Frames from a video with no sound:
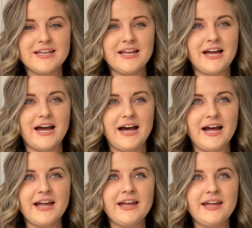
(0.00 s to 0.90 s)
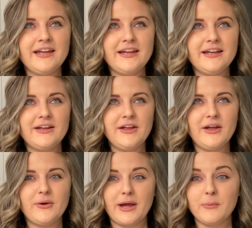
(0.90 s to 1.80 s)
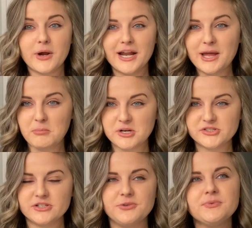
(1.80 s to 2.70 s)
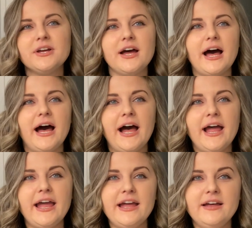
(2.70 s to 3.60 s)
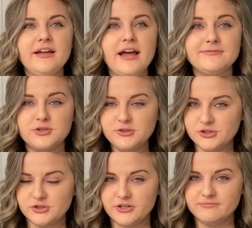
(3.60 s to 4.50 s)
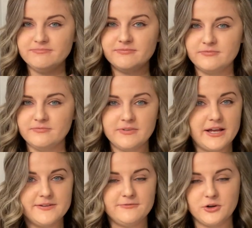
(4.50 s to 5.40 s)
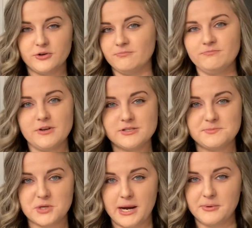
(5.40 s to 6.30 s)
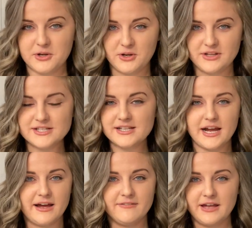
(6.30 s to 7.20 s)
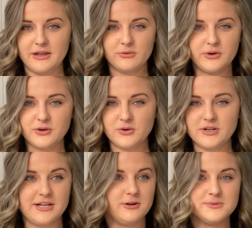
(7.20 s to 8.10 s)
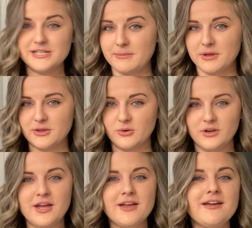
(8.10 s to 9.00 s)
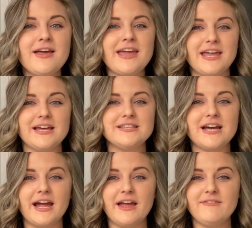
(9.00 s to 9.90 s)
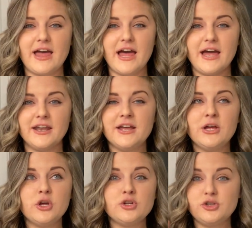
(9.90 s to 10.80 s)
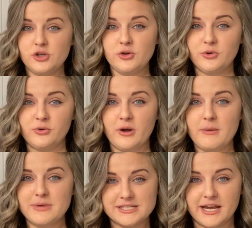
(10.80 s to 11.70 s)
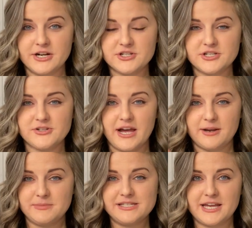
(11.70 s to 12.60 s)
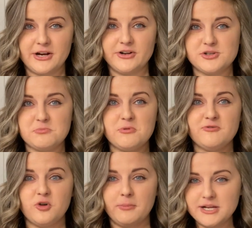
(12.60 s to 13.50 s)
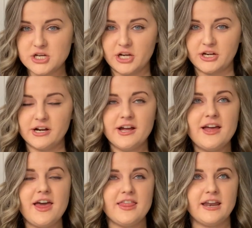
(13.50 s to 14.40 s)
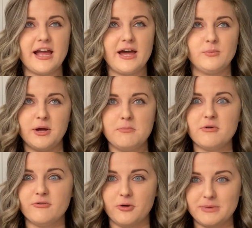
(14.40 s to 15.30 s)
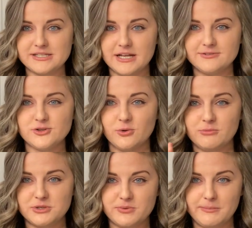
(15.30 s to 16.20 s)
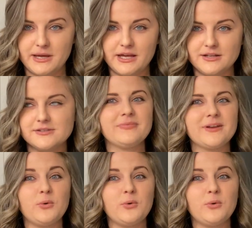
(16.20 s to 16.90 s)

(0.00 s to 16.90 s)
I, okay, we're gonna get personal. I have two children. If you're a subscriber, you know this. I have a three-year-old and almost eight-month-old, and I have had two miscarriages. So I had a miscarriage before my daughter and then I had one before my son, so in between my kids.